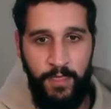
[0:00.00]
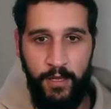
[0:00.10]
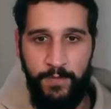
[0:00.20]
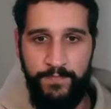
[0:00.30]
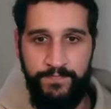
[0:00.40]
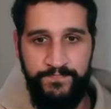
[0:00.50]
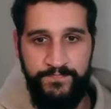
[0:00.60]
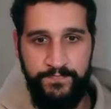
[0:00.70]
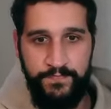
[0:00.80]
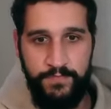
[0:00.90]
Um,
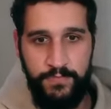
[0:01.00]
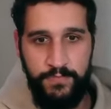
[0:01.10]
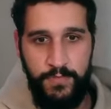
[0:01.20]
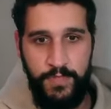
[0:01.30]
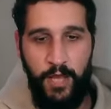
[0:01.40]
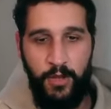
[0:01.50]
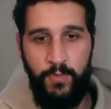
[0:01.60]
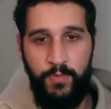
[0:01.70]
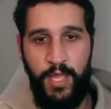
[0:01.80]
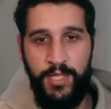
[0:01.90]
how
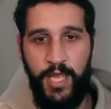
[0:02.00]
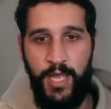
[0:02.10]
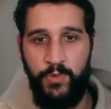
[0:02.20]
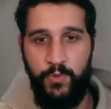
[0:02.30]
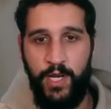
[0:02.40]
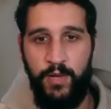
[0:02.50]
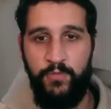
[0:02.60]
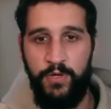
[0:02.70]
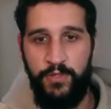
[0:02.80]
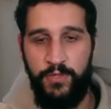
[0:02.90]
come at times when I breathe,